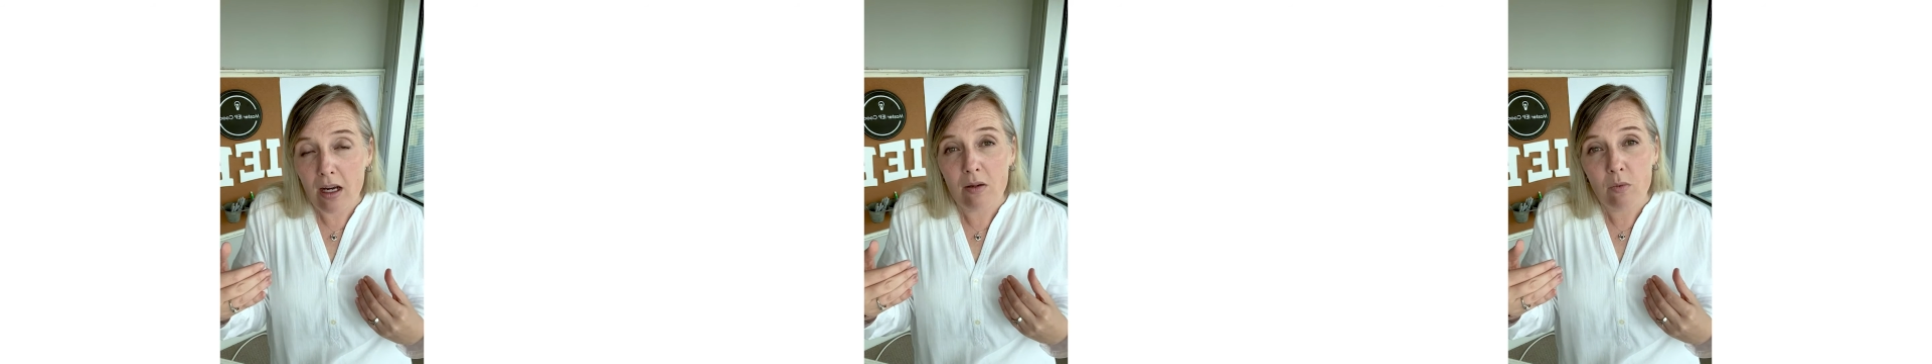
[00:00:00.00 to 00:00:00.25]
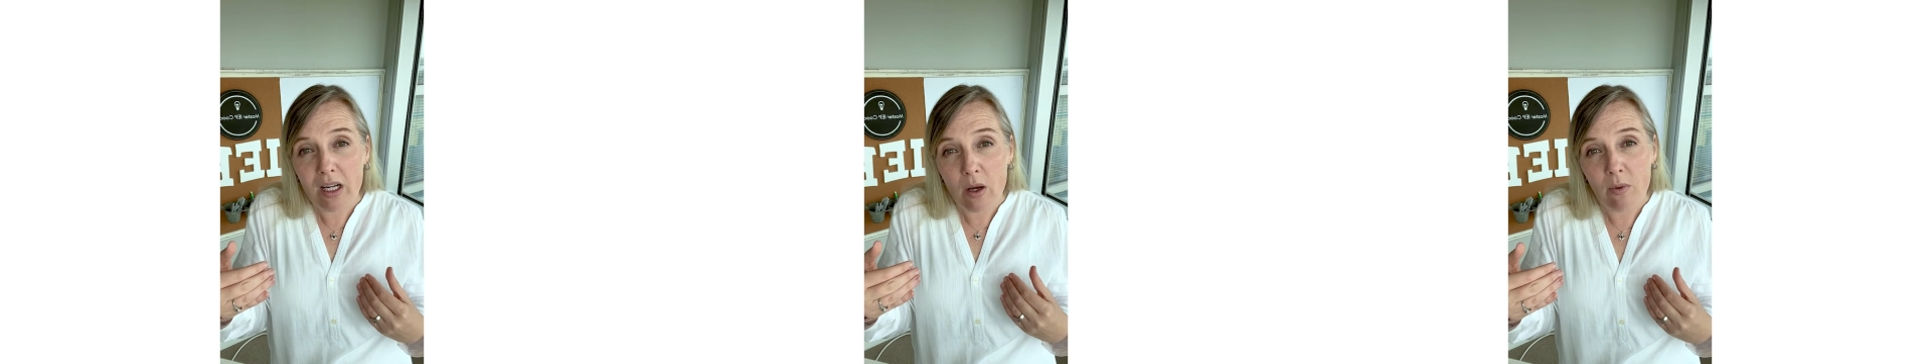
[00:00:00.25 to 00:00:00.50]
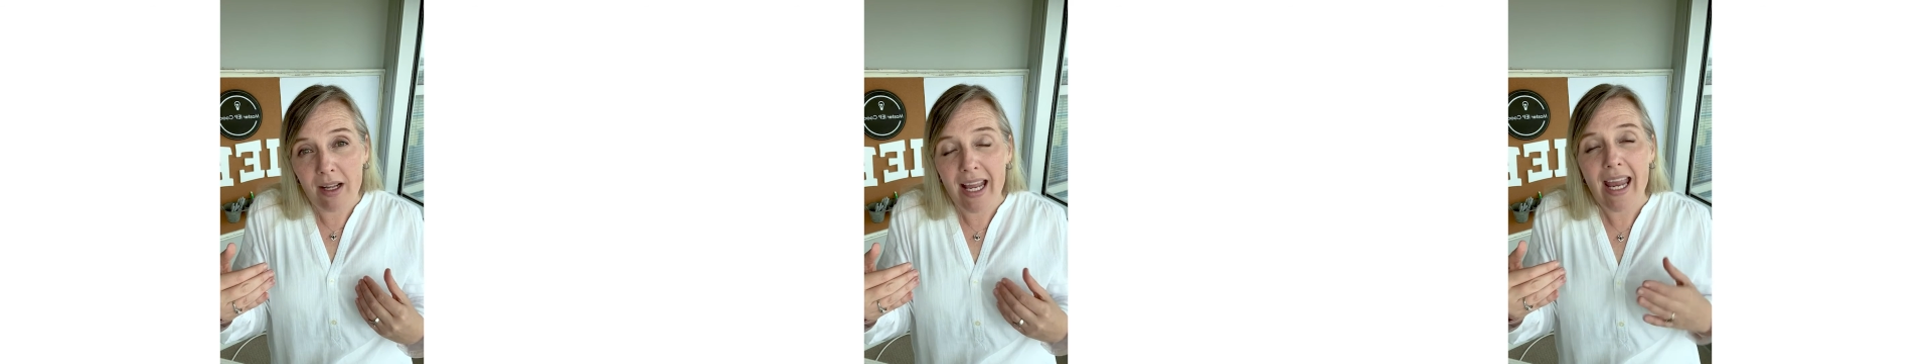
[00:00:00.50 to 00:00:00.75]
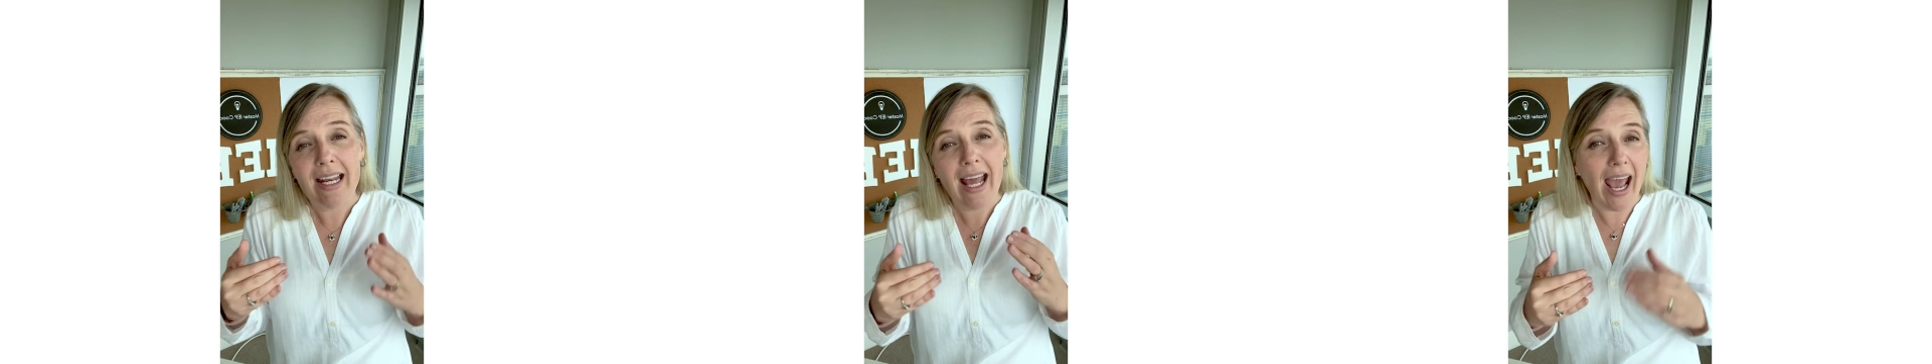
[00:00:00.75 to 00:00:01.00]
a one-on-one
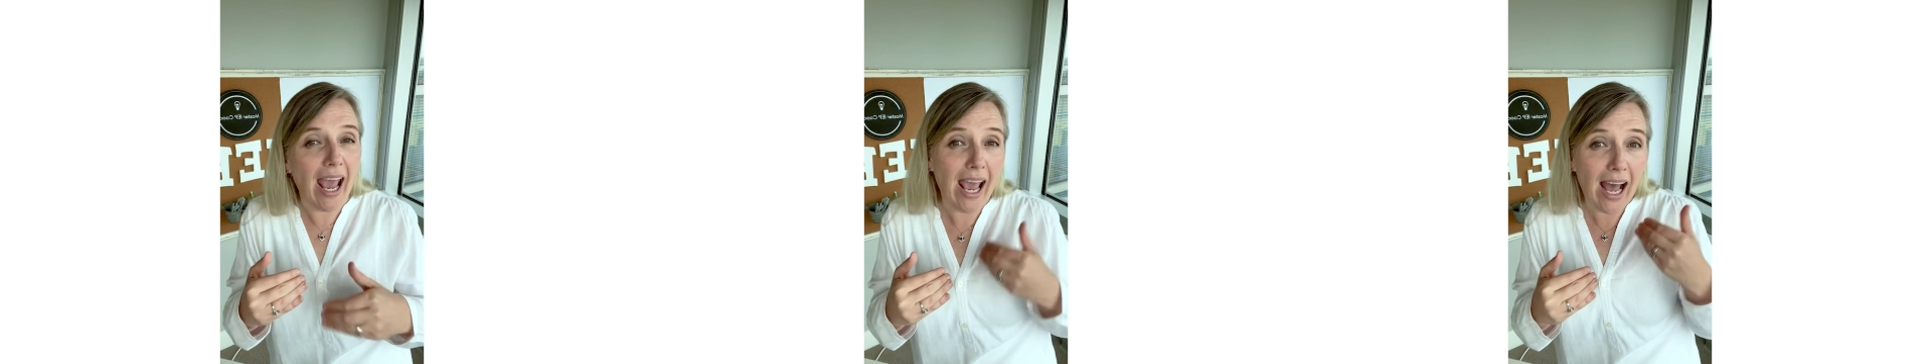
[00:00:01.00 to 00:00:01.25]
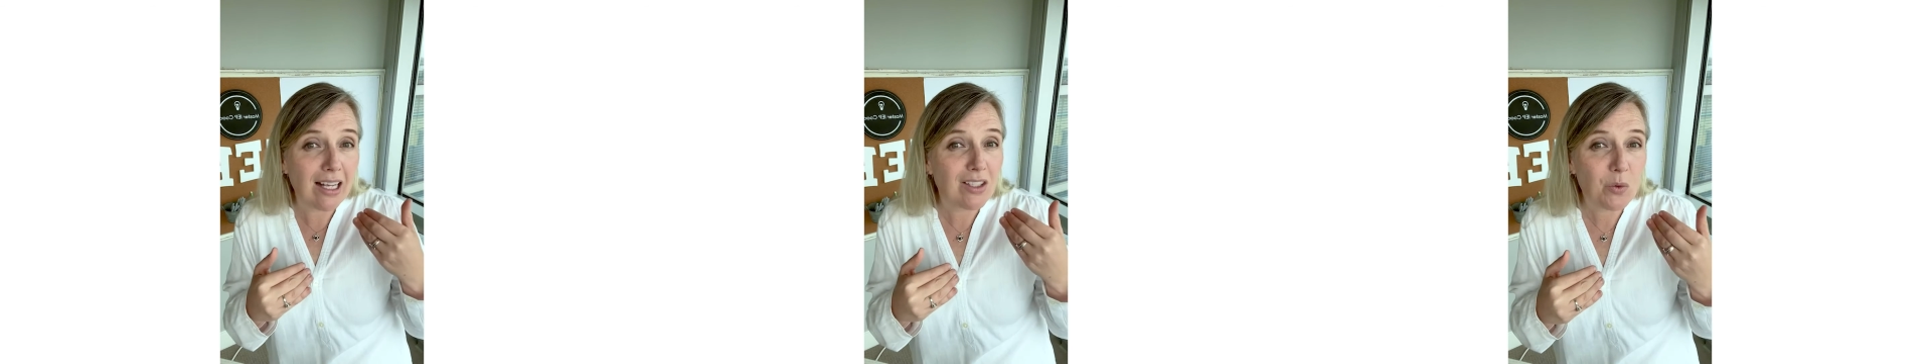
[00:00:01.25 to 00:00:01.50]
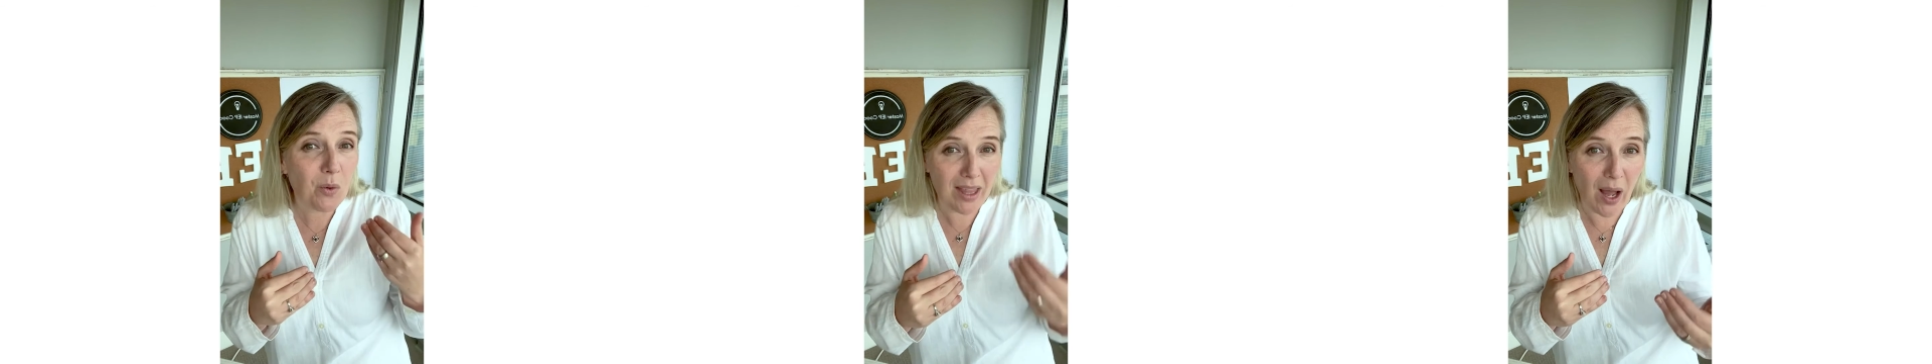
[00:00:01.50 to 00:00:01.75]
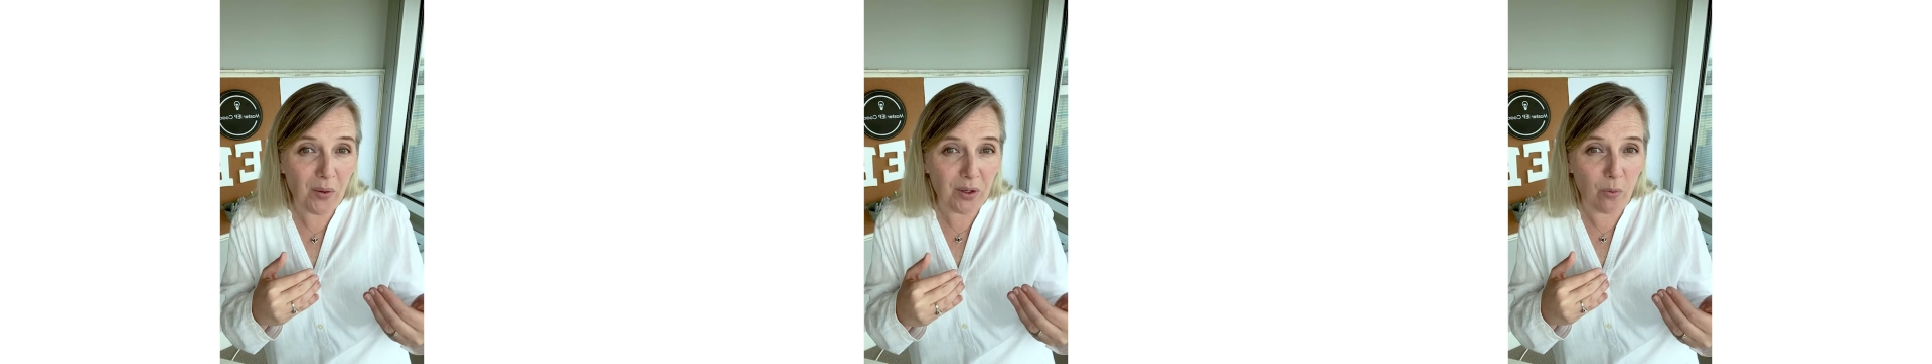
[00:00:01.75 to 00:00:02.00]
aide and
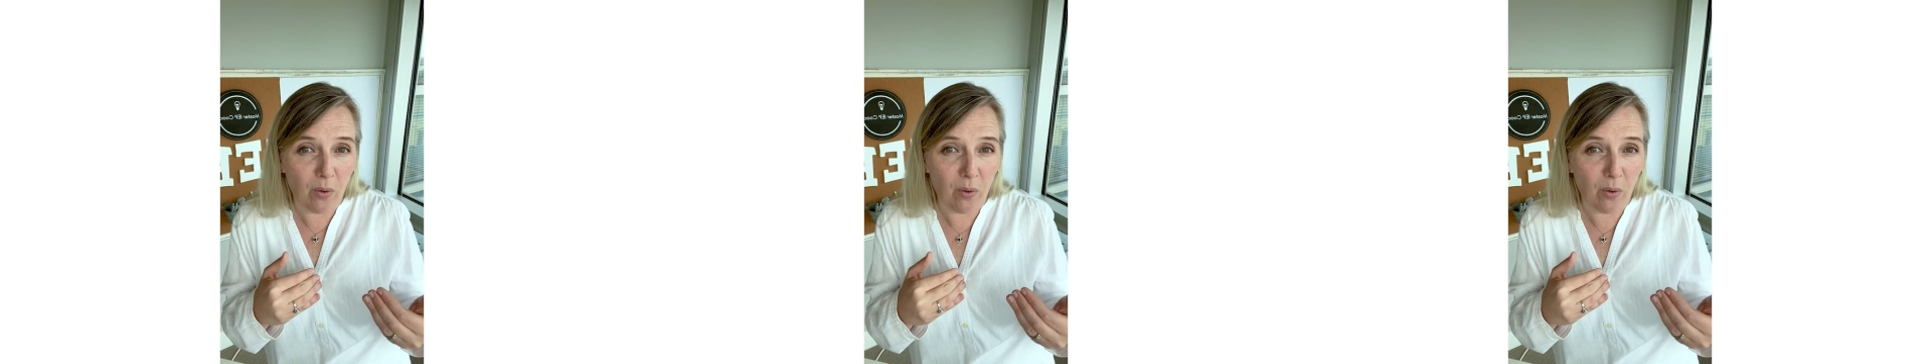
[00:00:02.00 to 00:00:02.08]
without a